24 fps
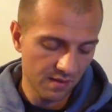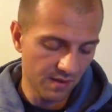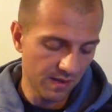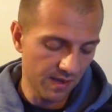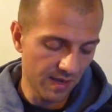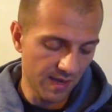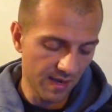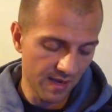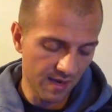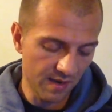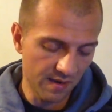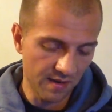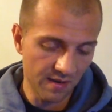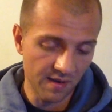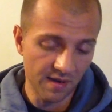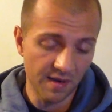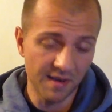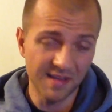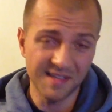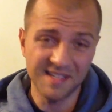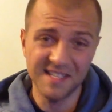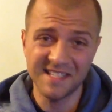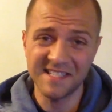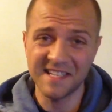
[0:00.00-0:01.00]
and
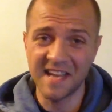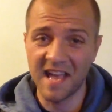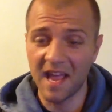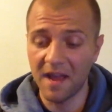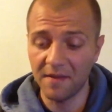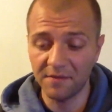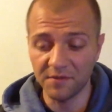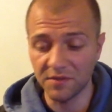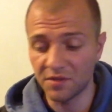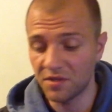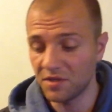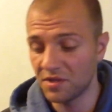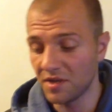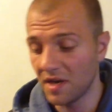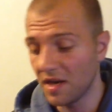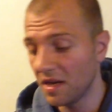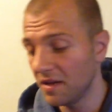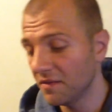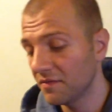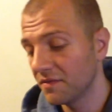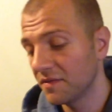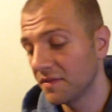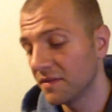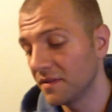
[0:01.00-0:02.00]
it doesn't have to
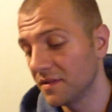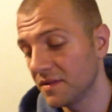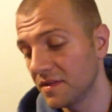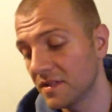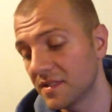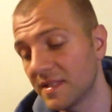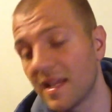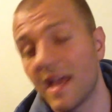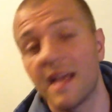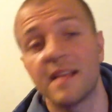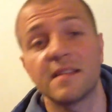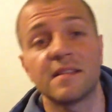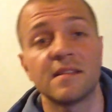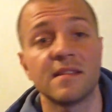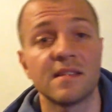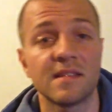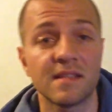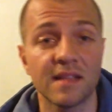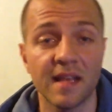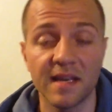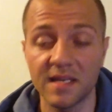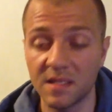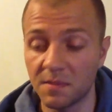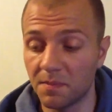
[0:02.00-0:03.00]
shave, it just has to
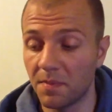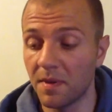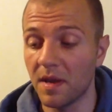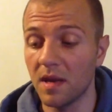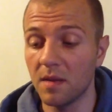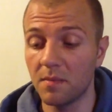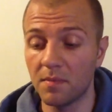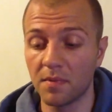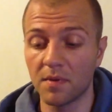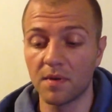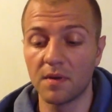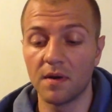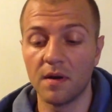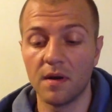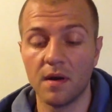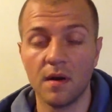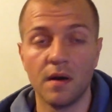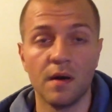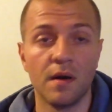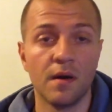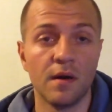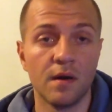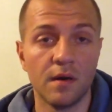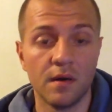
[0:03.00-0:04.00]
slice paper
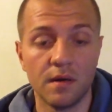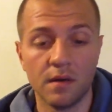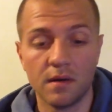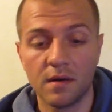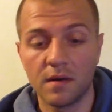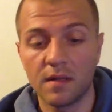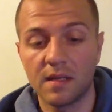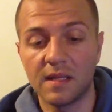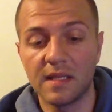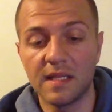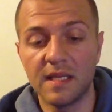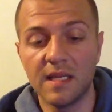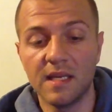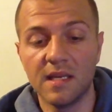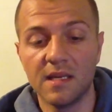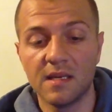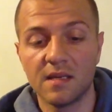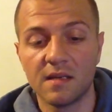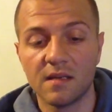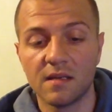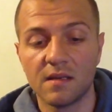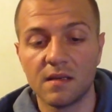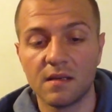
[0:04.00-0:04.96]
clean,